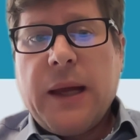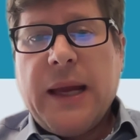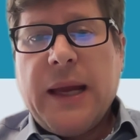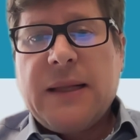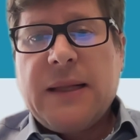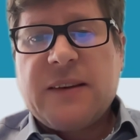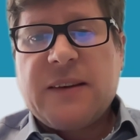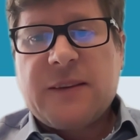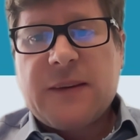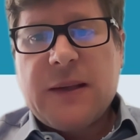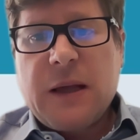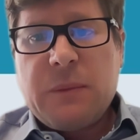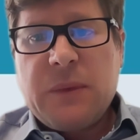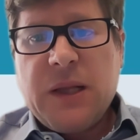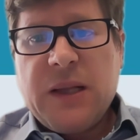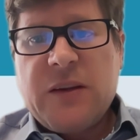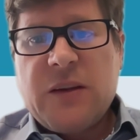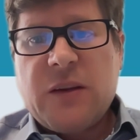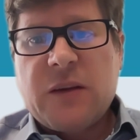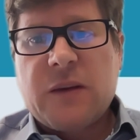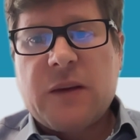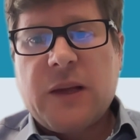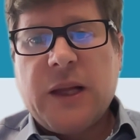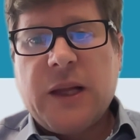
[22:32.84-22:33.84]
In the same
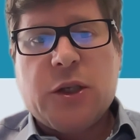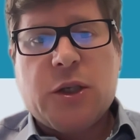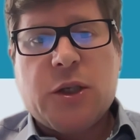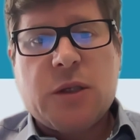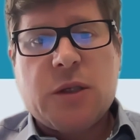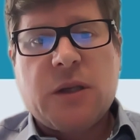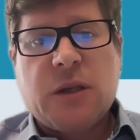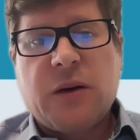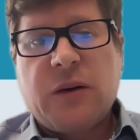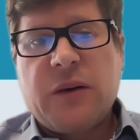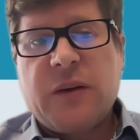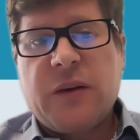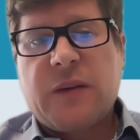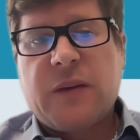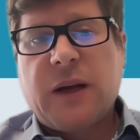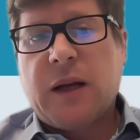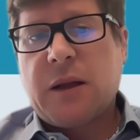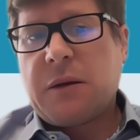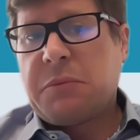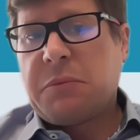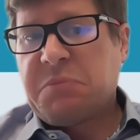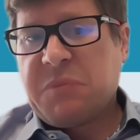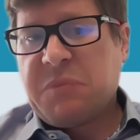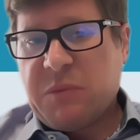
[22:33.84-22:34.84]
legislation, there is
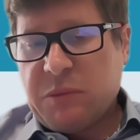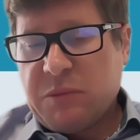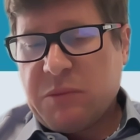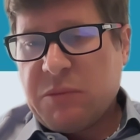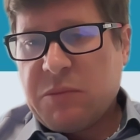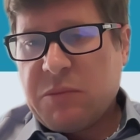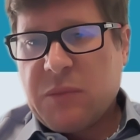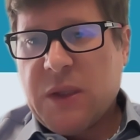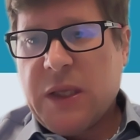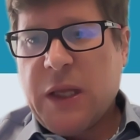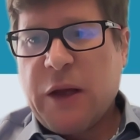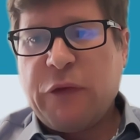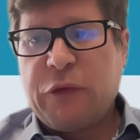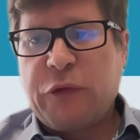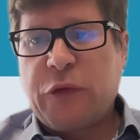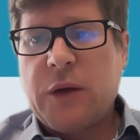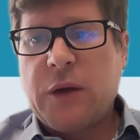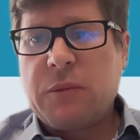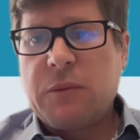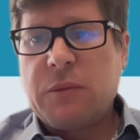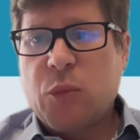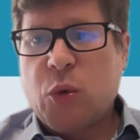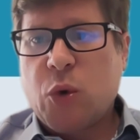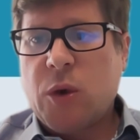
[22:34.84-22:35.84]
a
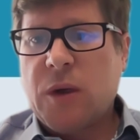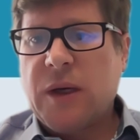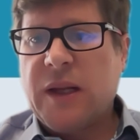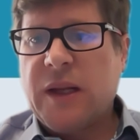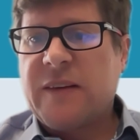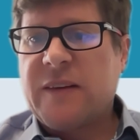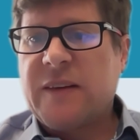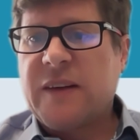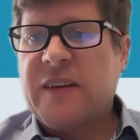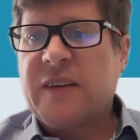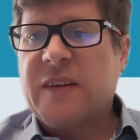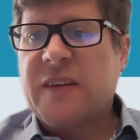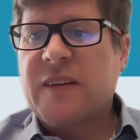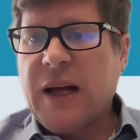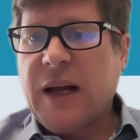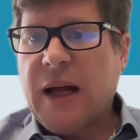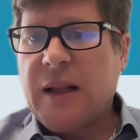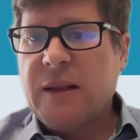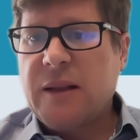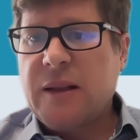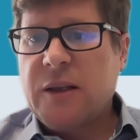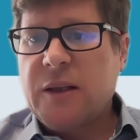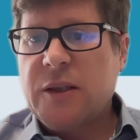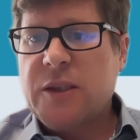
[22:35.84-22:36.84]
different, more, let's say,
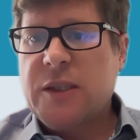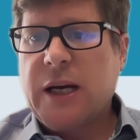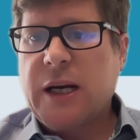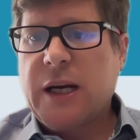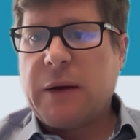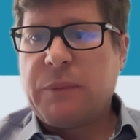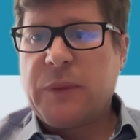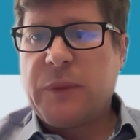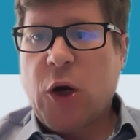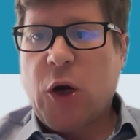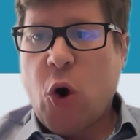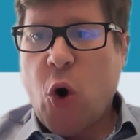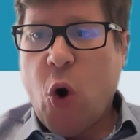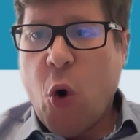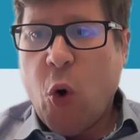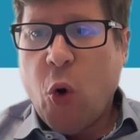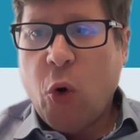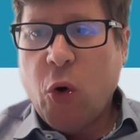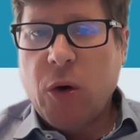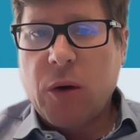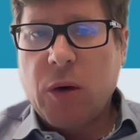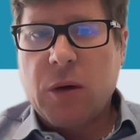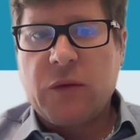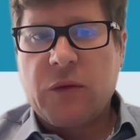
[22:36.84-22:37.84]
standard type. The
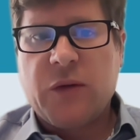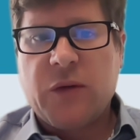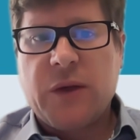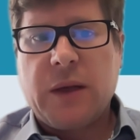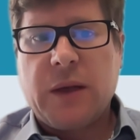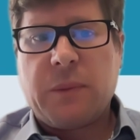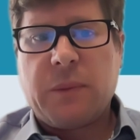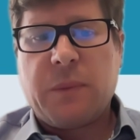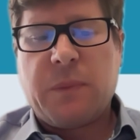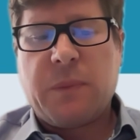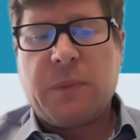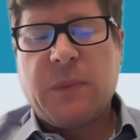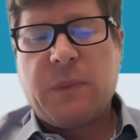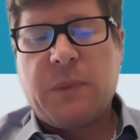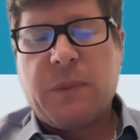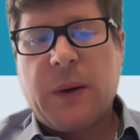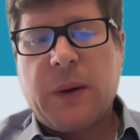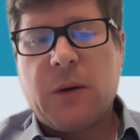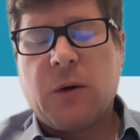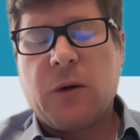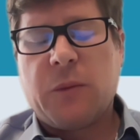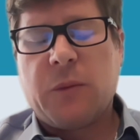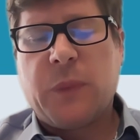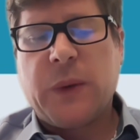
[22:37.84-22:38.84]
core of the
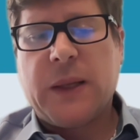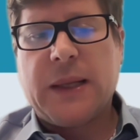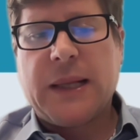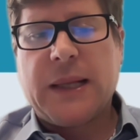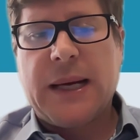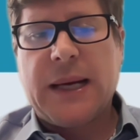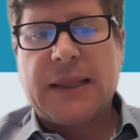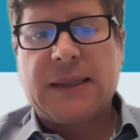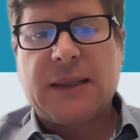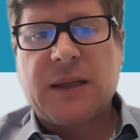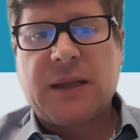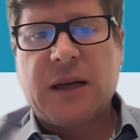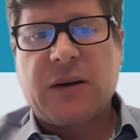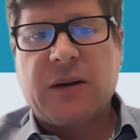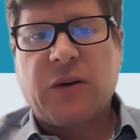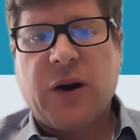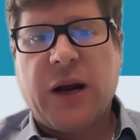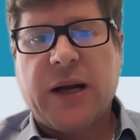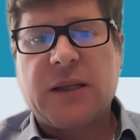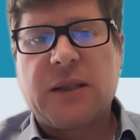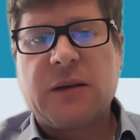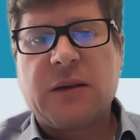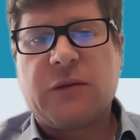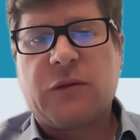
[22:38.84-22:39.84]
Open Data
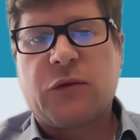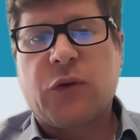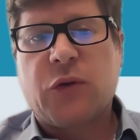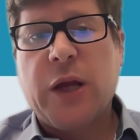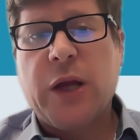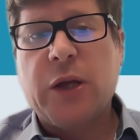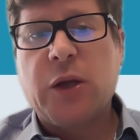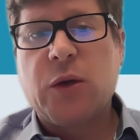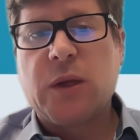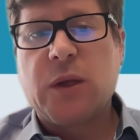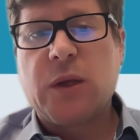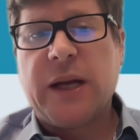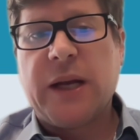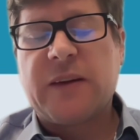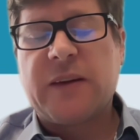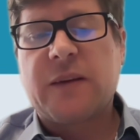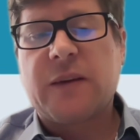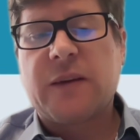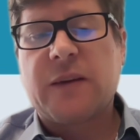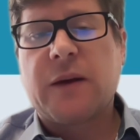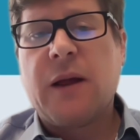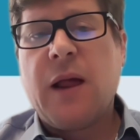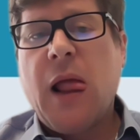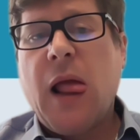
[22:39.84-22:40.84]
Directive regulates
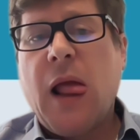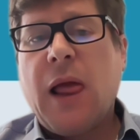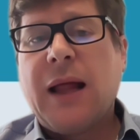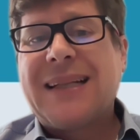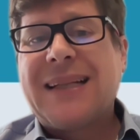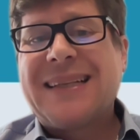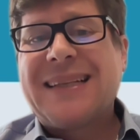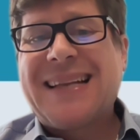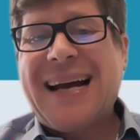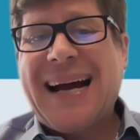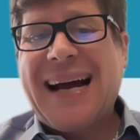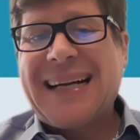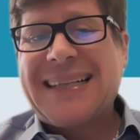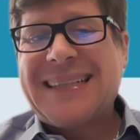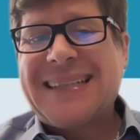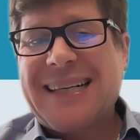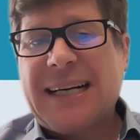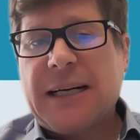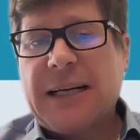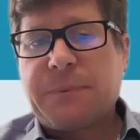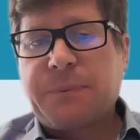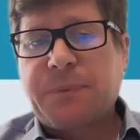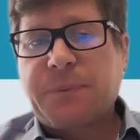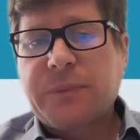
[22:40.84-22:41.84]

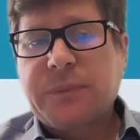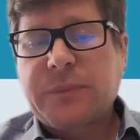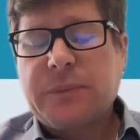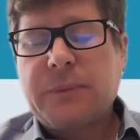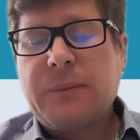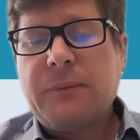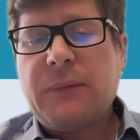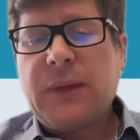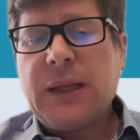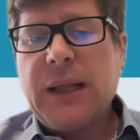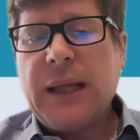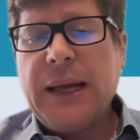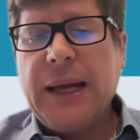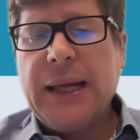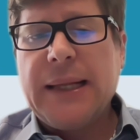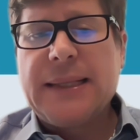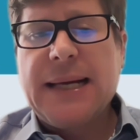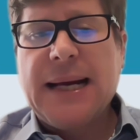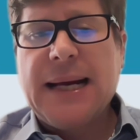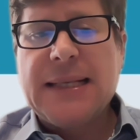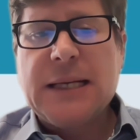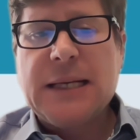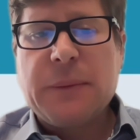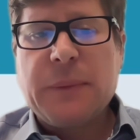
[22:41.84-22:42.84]
data and
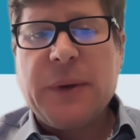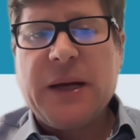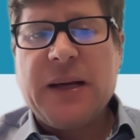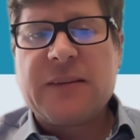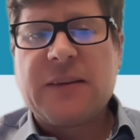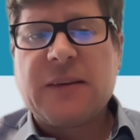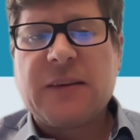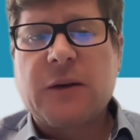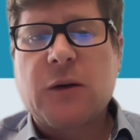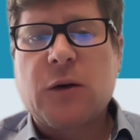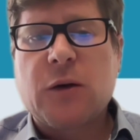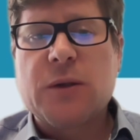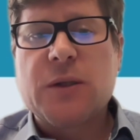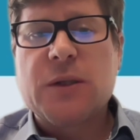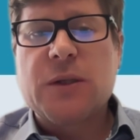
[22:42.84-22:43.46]
databases